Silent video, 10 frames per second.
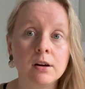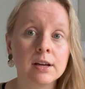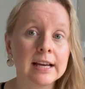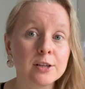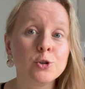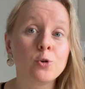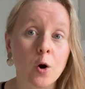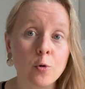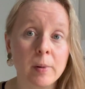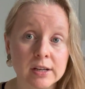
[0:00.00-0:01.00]
get into
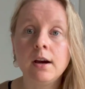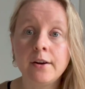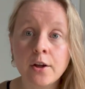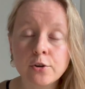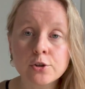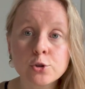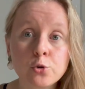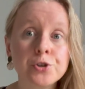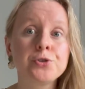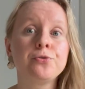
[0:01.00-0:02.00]
our body. Another
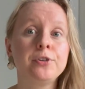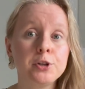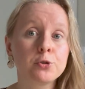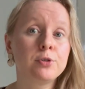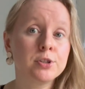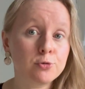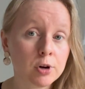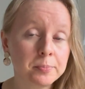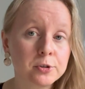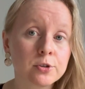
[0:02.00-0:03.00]
source of endocrine
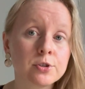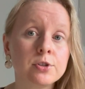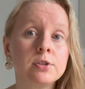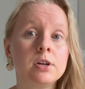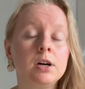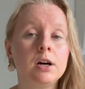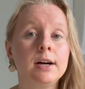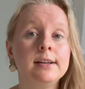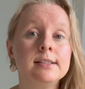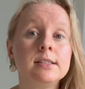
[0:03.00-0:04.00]
disruptors
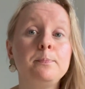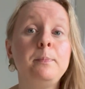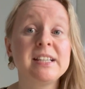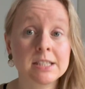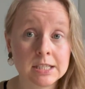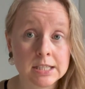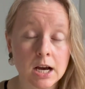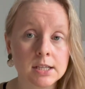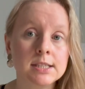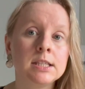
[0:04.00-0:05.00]
is
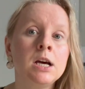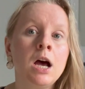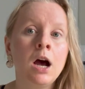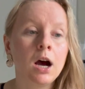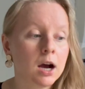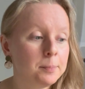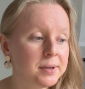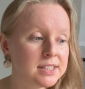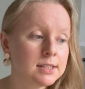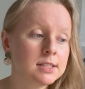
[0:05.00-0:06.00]
pesticides.
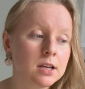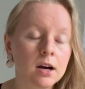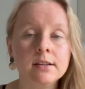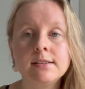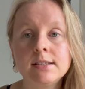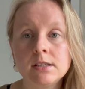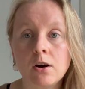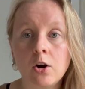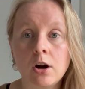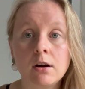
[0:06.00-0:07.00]
Pesticides
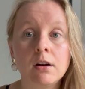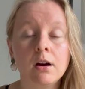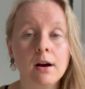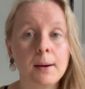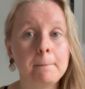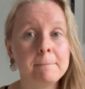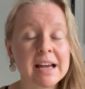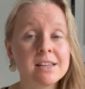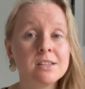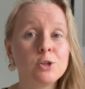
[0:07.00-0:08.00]
are
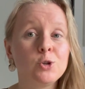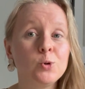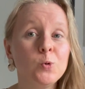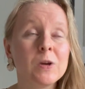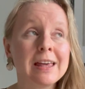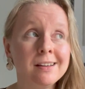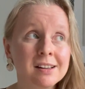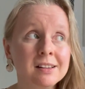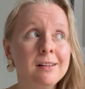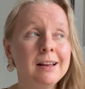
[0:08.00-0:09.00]
meant to
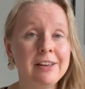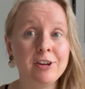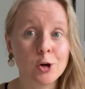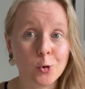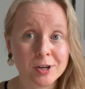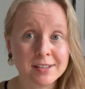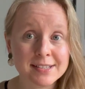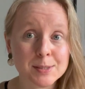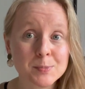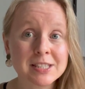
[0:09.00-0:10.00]
kill living
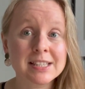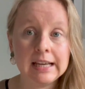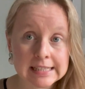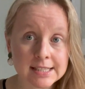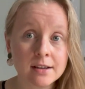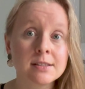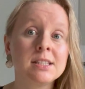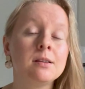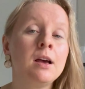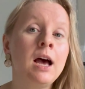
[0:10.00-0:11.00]
organisms,
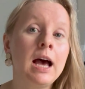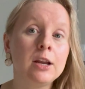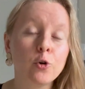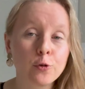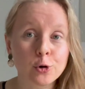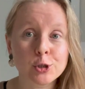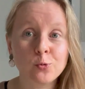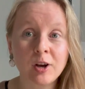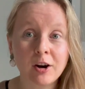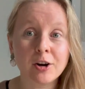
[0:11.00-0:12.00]
insects, and of course
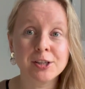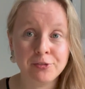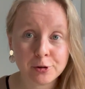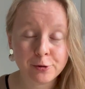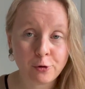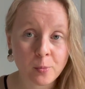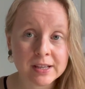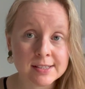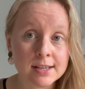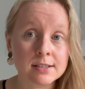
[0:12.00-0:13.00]
we are different from
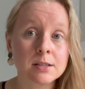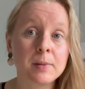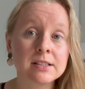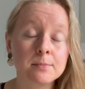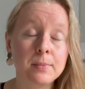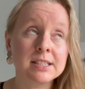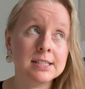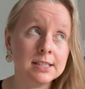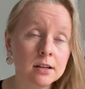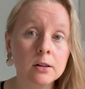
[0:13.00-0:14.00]
insects, but
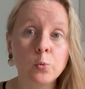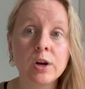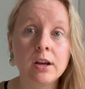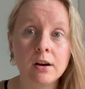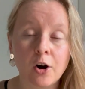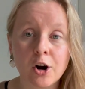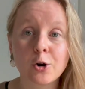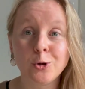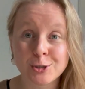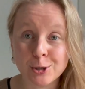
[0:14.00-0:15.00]
still we are
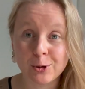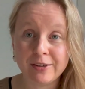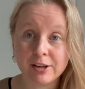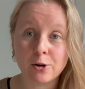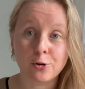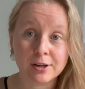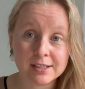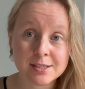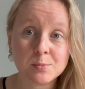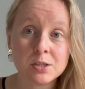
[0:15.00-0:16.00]
also living
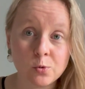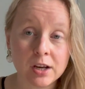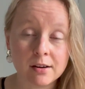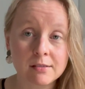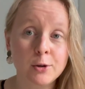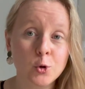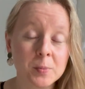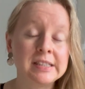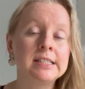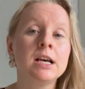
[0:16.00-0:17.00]
organisms, we
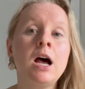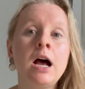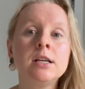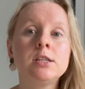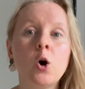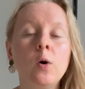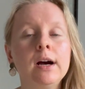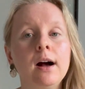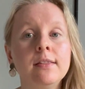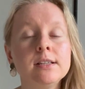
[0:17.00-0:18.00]
humans. So
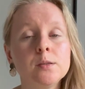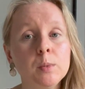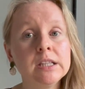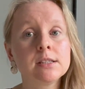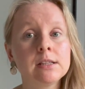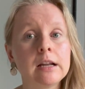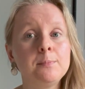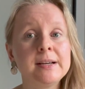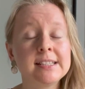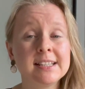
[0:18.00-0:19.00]
this means
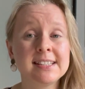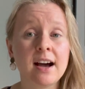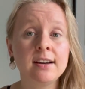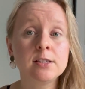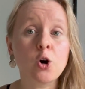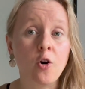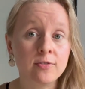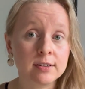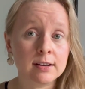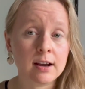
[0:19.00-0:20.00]
that pesticides
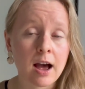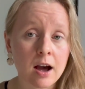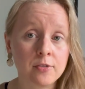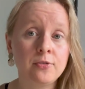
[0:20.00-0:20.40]
often have